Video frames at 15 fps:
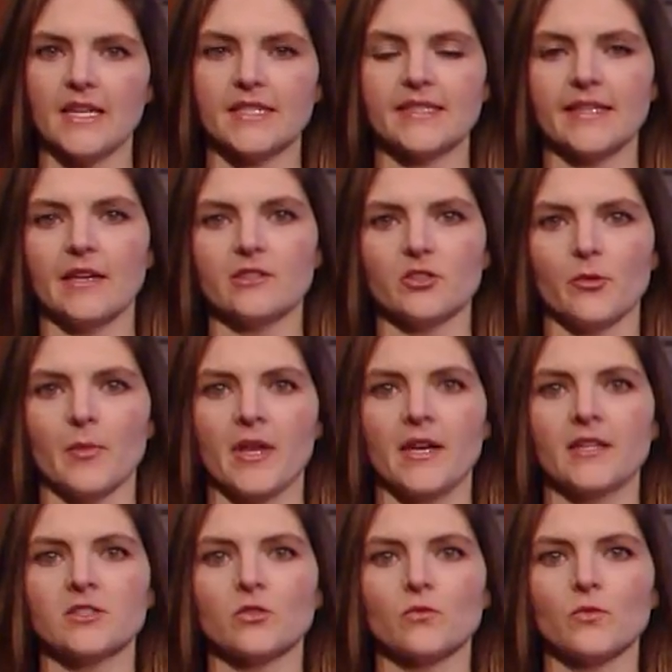seldom in
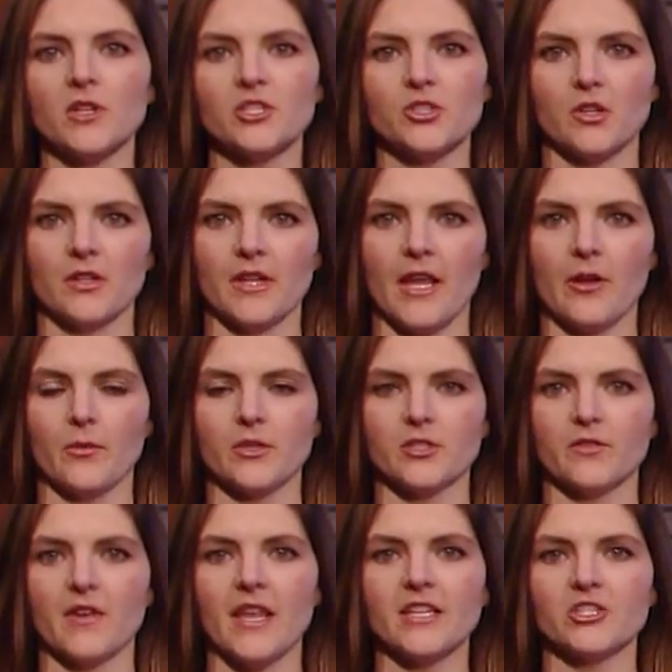its original language
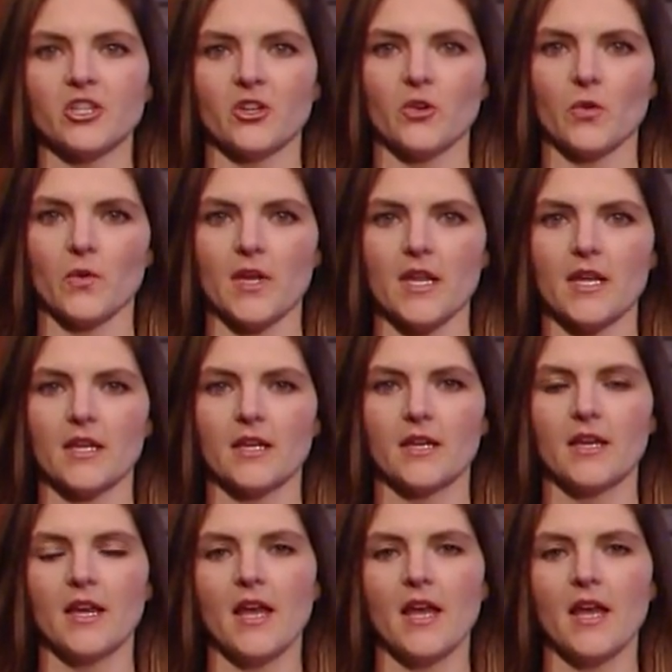of ancient Greek.